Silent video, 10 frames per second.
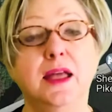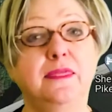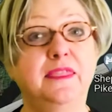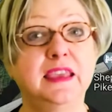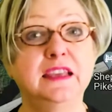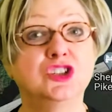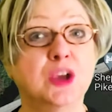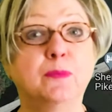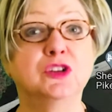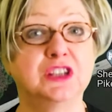The
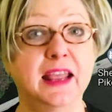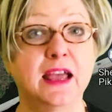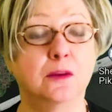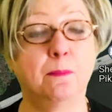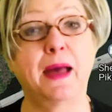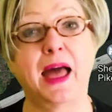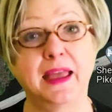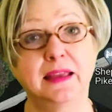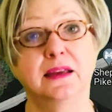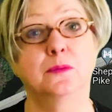Shepherdstown
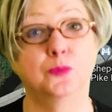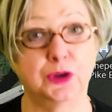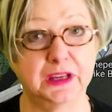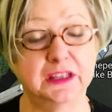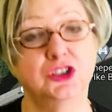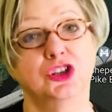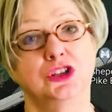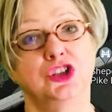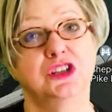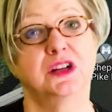Pike Bridge,
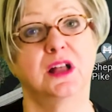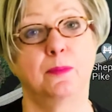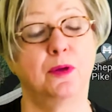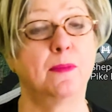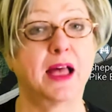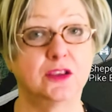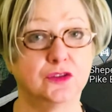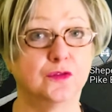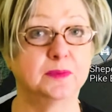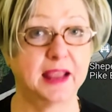just a couple miles
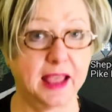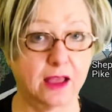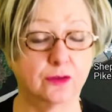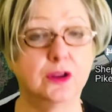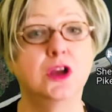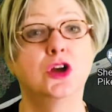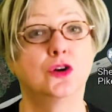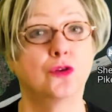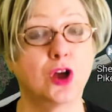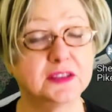from town,
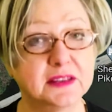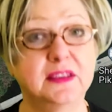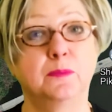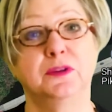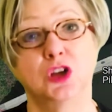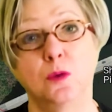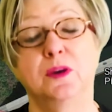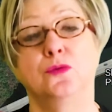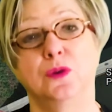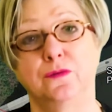crosses the
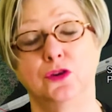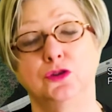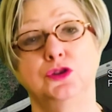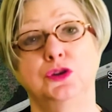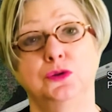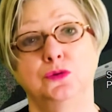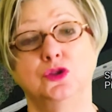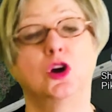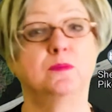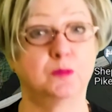Potomac River to
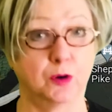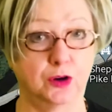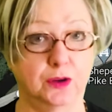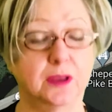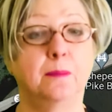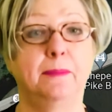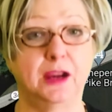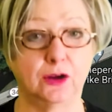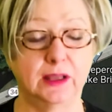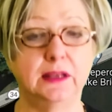Sharpsburg,
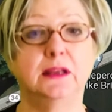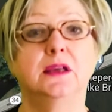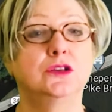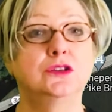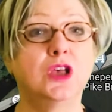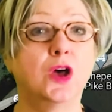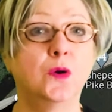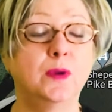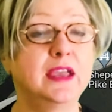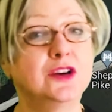Maryland. So
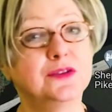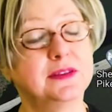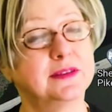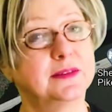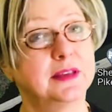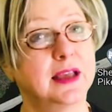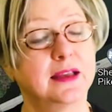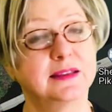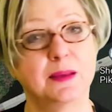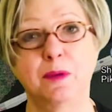here's
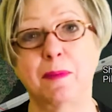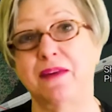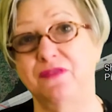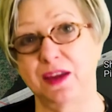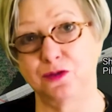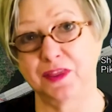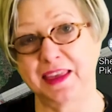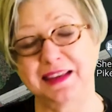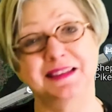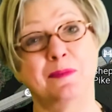some of my favorite
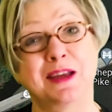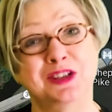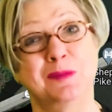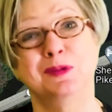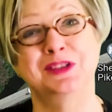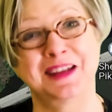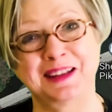things about Shepherdstown.